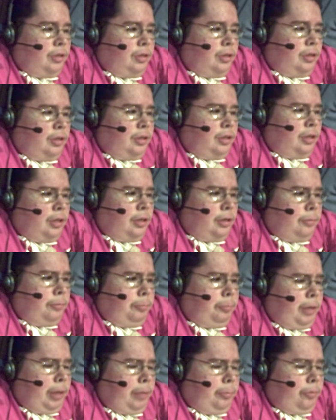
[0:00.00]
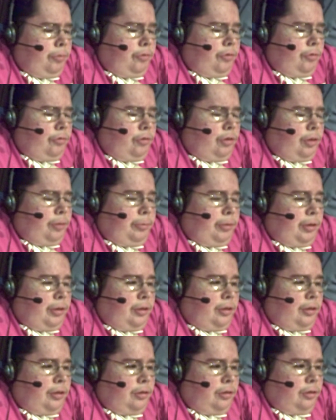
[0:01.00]
the pay-per-view
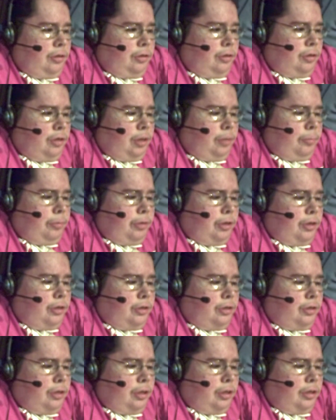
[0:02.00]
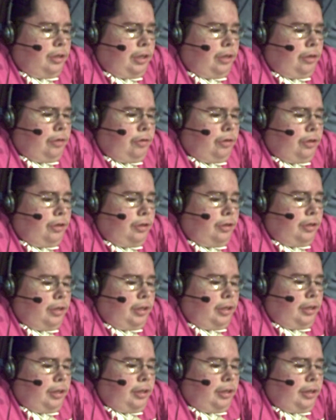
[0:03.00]
companies that carried it, they
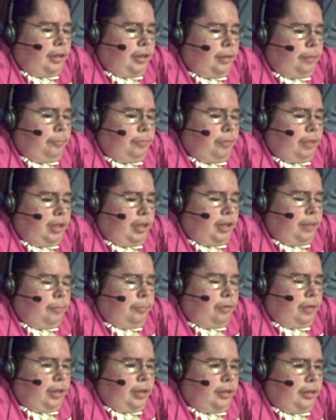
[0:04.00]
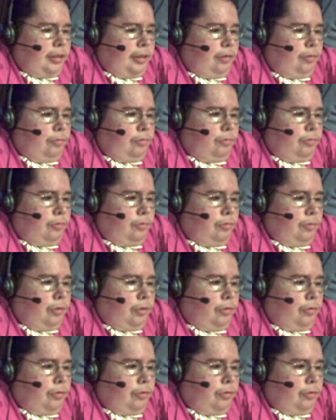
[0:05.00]
had a blackout. Well,